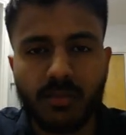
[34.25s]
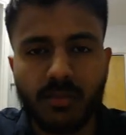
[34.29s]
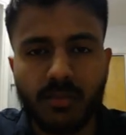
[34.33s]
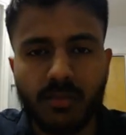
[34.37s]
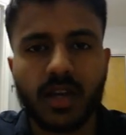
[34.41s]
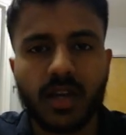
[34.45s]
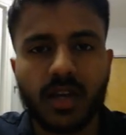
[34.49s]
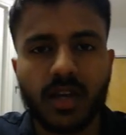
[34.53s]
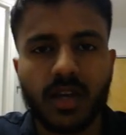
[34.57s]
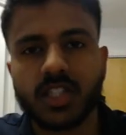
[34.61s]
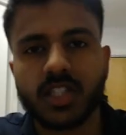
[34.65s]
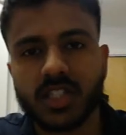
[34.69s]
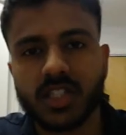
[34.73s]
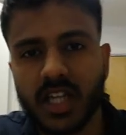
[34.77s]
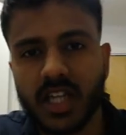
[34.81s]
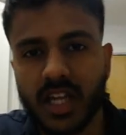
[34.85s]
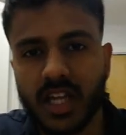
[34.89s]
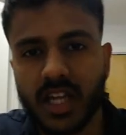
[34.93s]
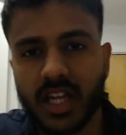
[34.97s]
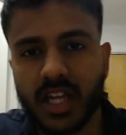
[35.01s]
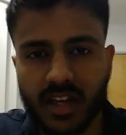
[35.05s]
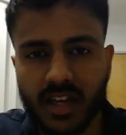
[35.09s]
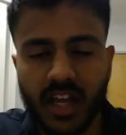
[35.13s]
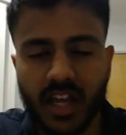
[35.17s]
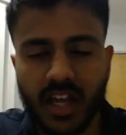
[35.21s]
but let's just say in
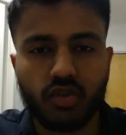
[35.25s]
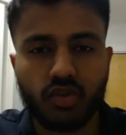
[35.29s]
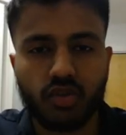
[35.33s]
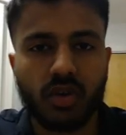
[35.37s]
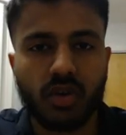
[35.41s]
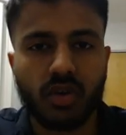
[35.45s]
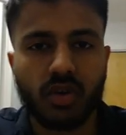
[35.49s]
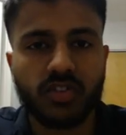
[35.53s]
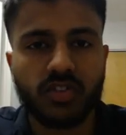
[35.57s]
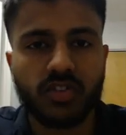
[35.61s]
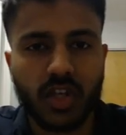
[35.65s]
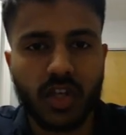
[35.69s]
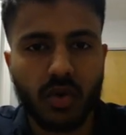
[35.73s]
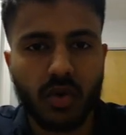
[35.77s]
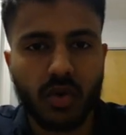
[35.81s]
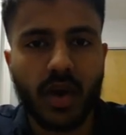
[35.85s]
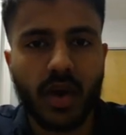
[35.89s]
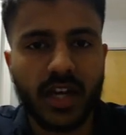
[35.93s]
the case you have zero